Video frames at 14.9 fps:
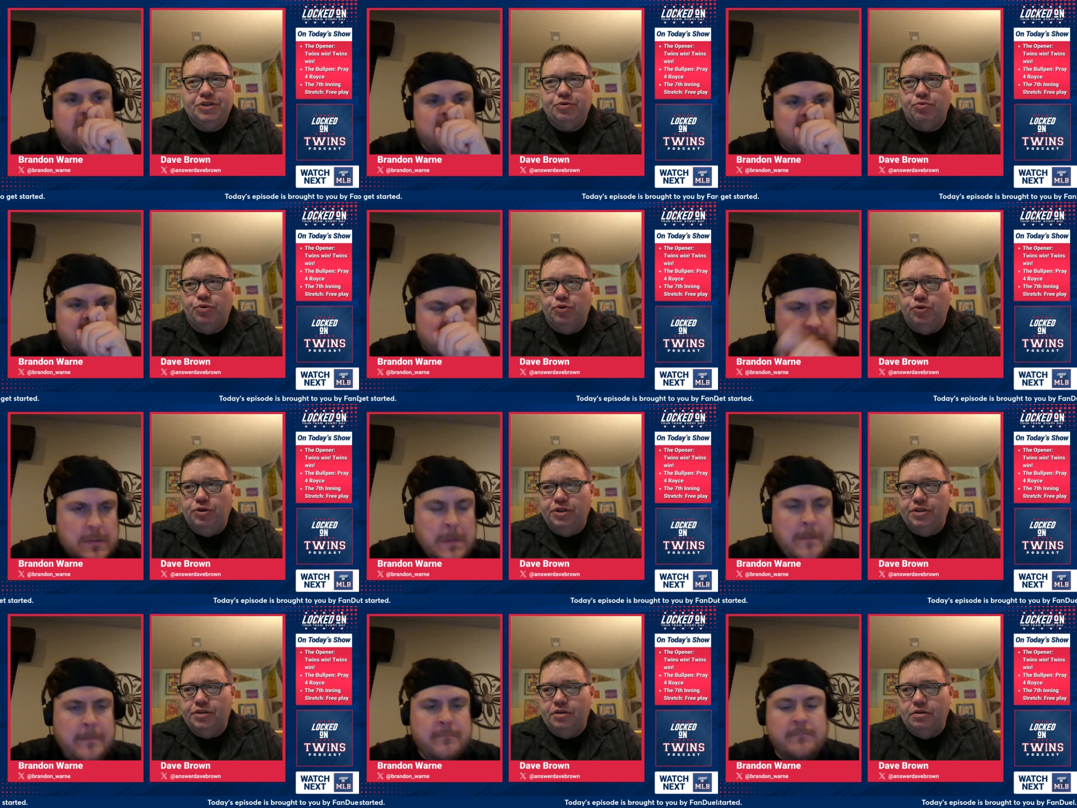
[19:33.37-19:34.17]
Speaker 1: it
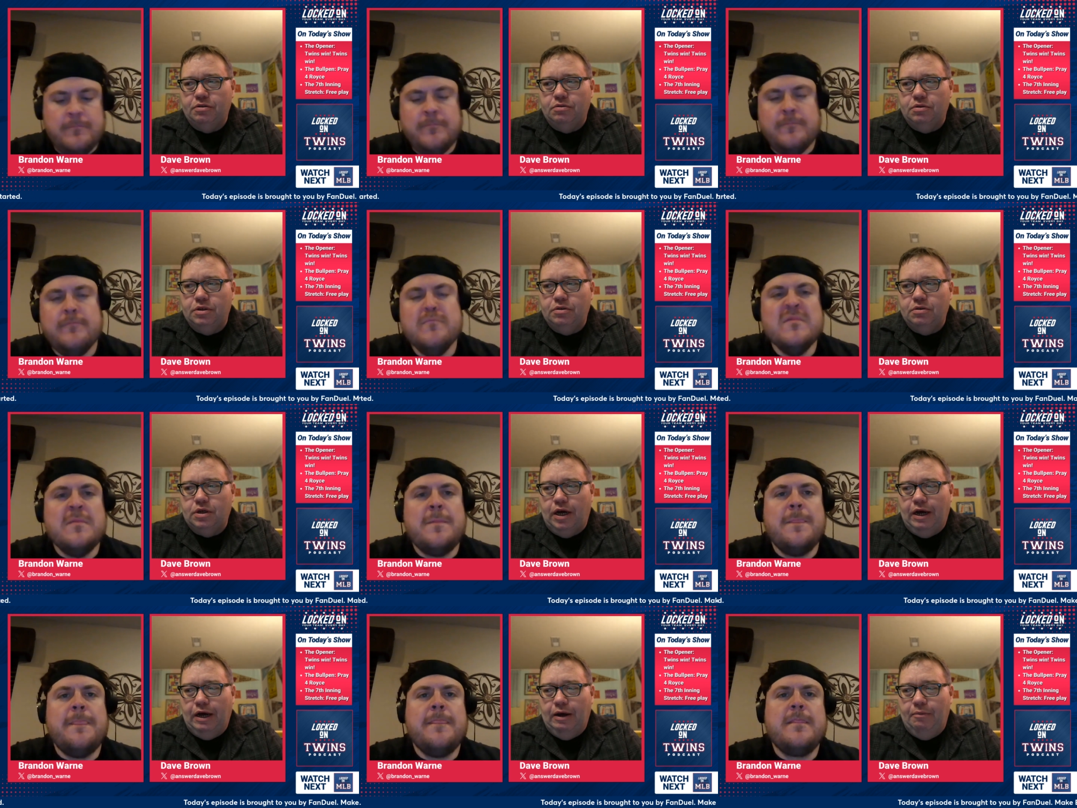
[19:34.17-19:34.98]
ruled?
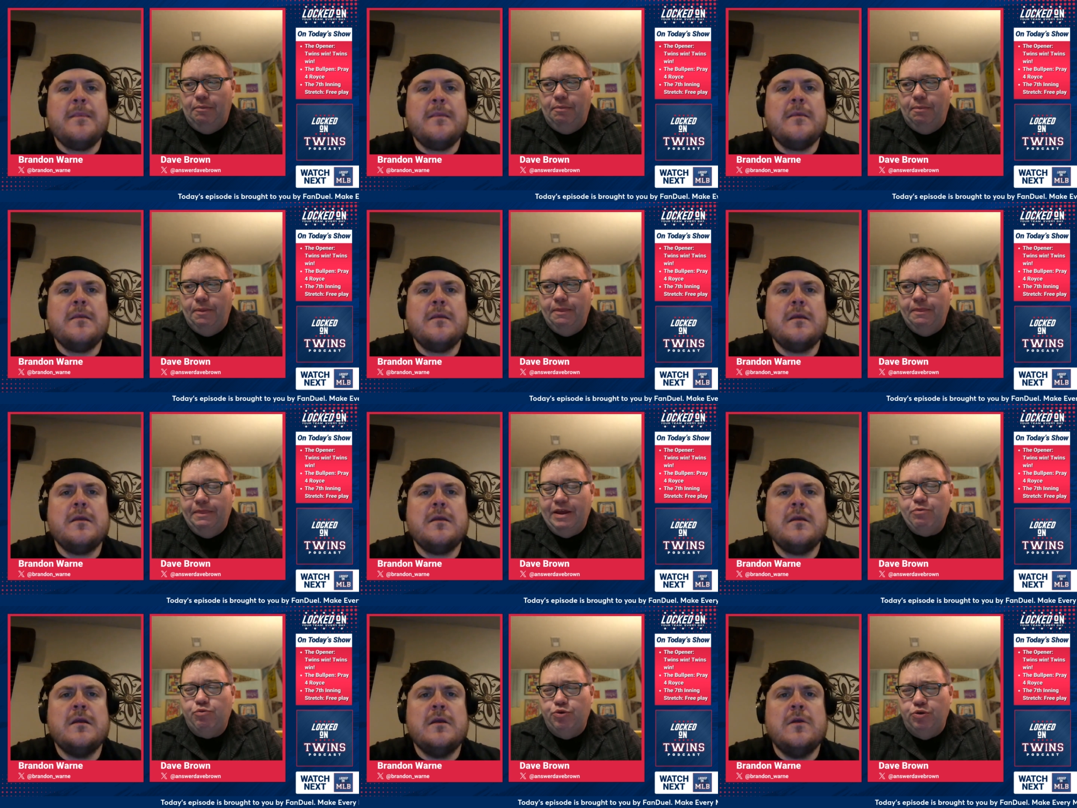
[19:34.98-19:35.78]
Um,
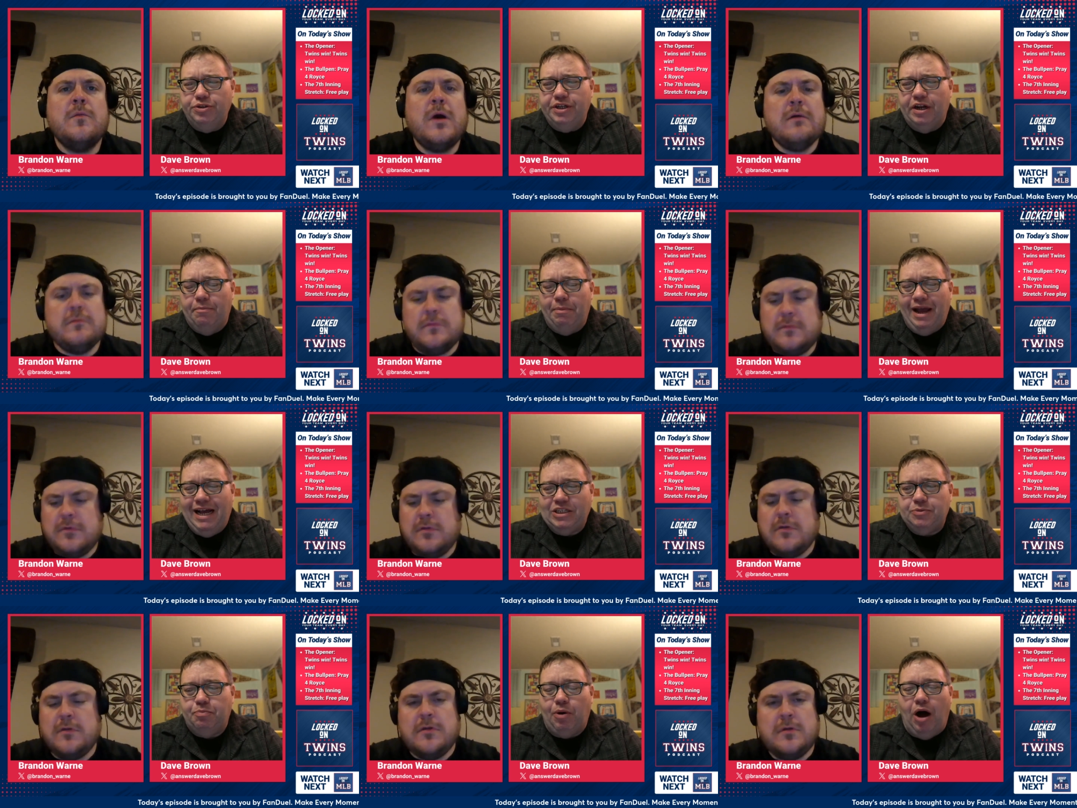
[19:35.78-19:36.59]
they ruled it a
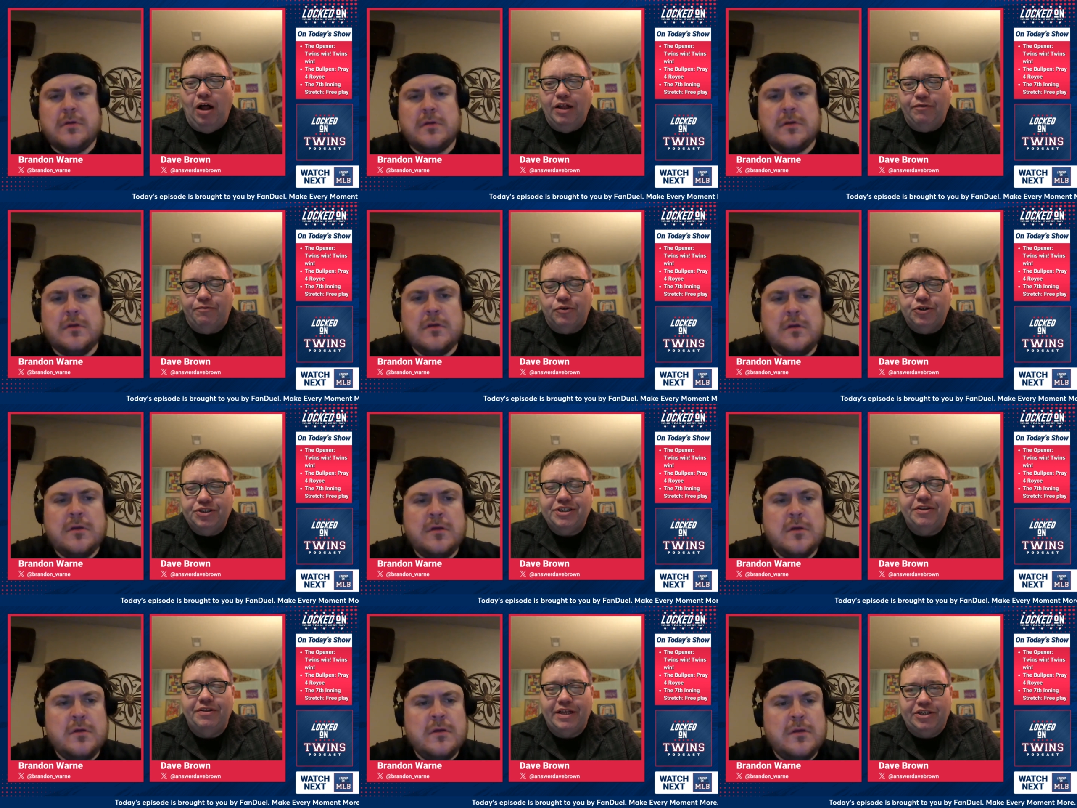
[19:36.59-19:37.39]
pass ball at
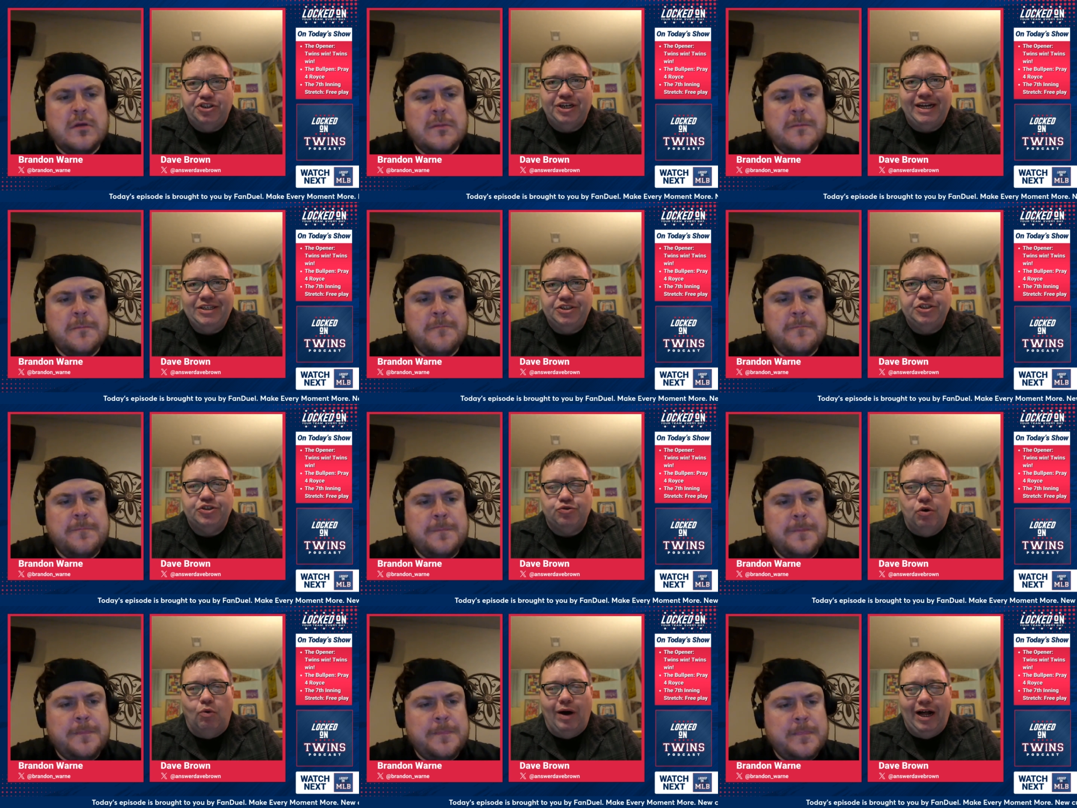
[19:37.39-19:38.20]
first and they changed it
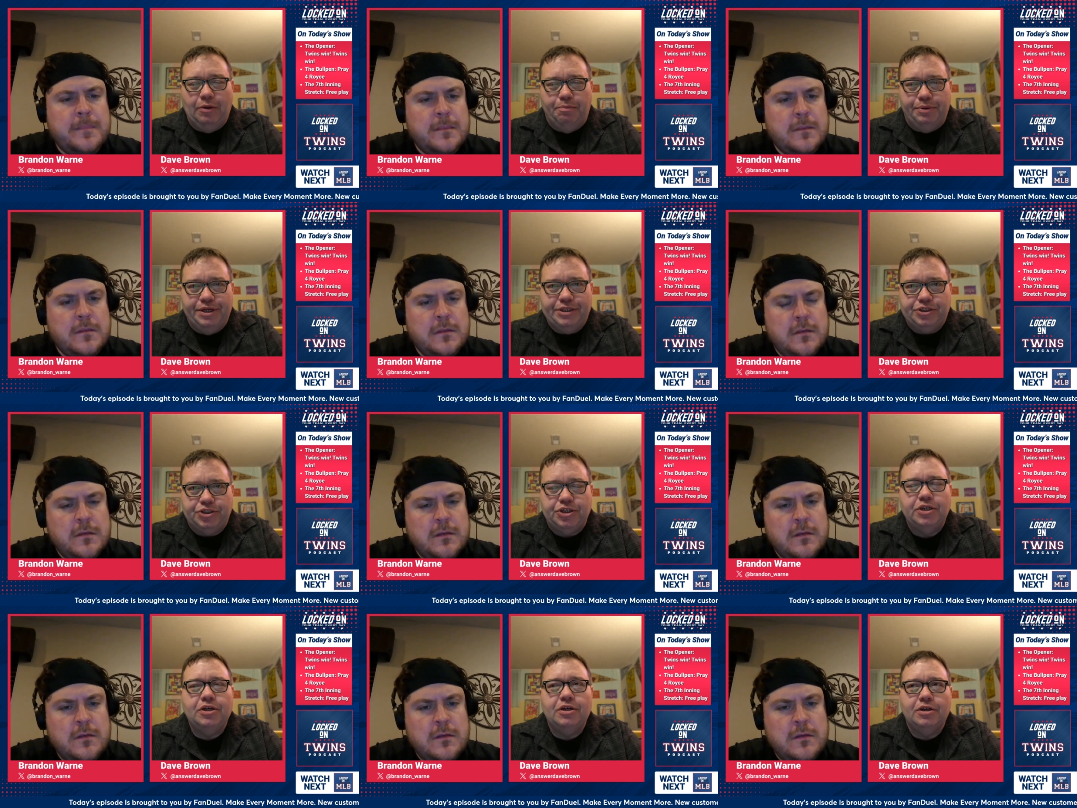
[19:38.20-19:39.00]
to a wild pitch.